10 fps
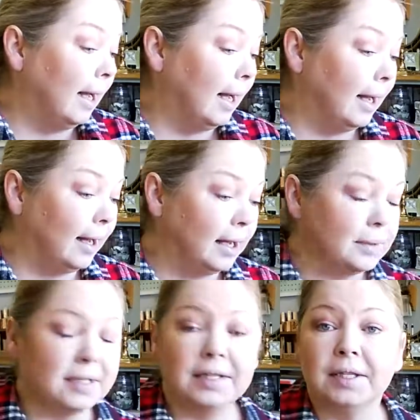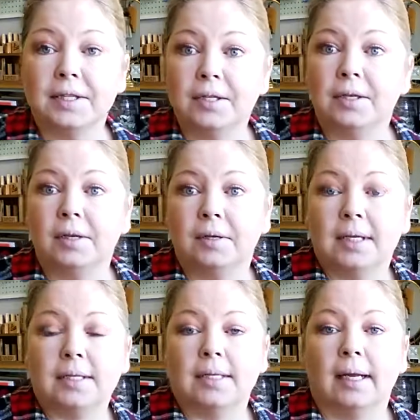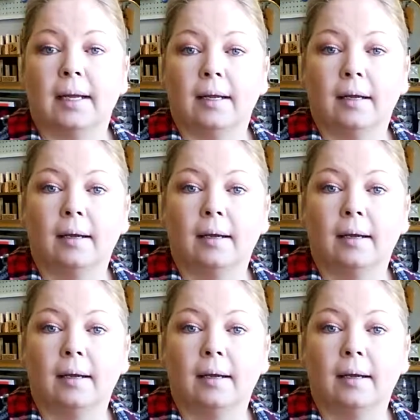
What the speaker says: I was in the studio yesterday,